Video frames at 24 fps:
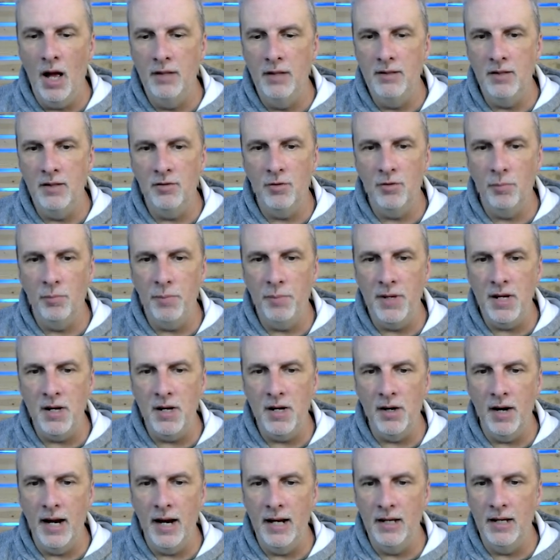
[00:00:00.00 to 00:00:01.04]

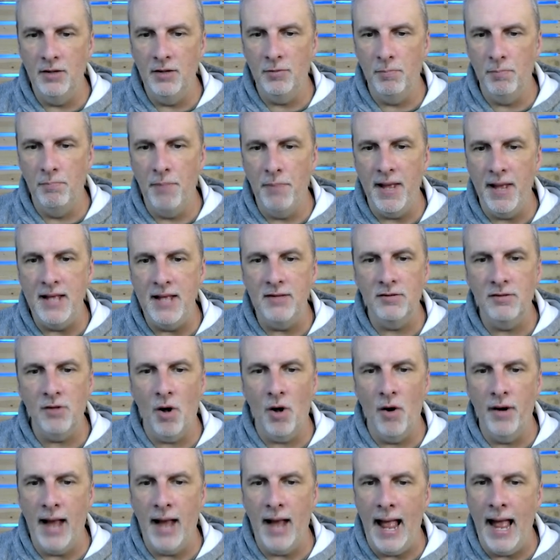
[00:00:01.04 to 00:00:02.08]
disappear, and it's based
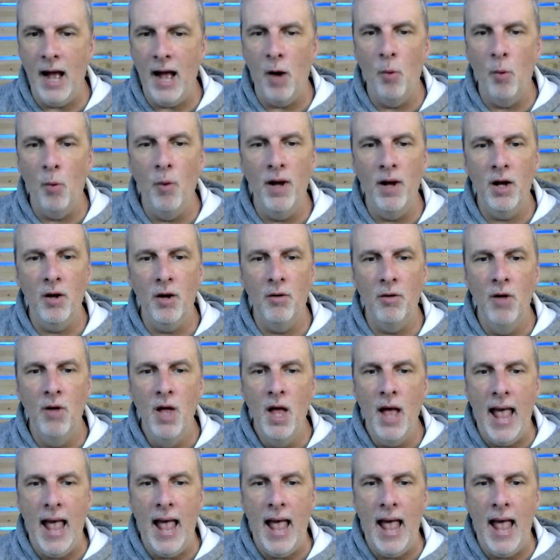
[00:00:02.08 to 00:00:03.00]
on how well